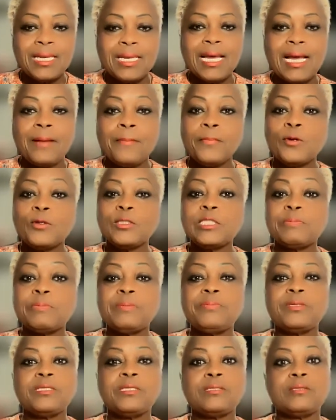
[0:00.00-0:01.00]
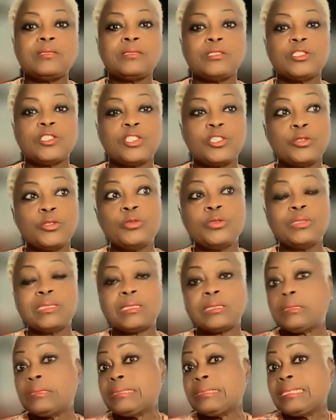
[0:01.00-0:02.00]
And most people choose
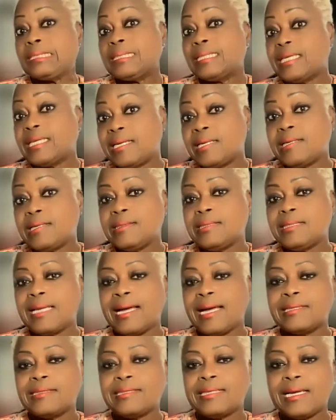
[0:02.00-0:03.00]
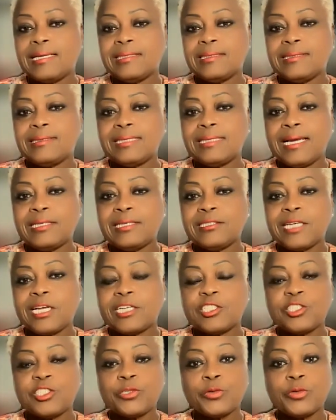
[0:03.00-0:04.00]
to delay that
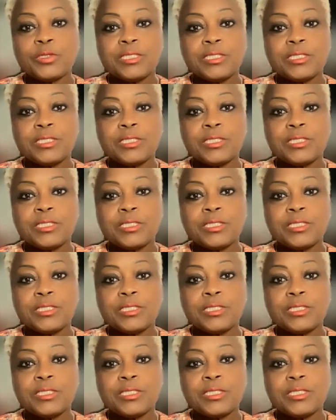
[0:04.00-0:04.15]
chore.